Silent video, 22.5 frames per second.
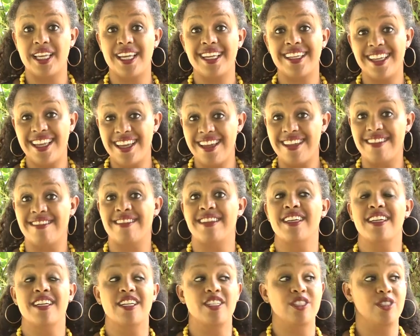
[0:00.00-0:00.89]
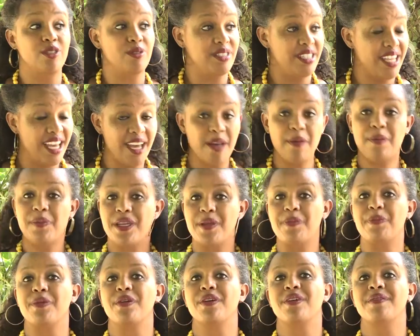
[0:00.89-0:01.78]
Again, to tell
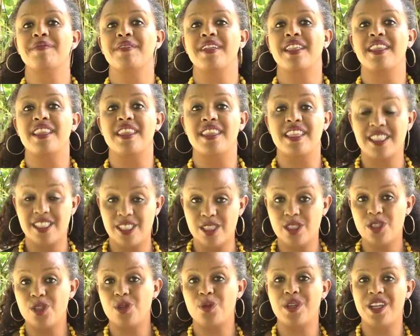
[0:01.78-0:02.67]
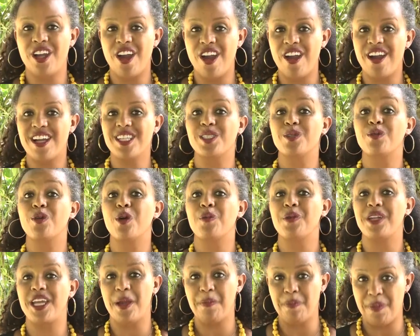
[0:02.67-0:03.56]
people, this is who we are as a
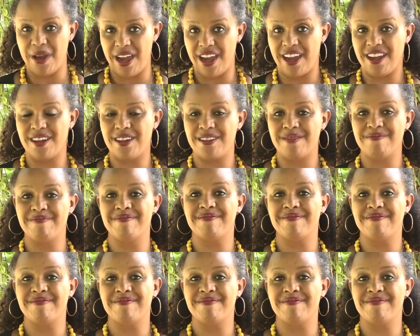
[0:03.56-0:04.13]
Roman Empire.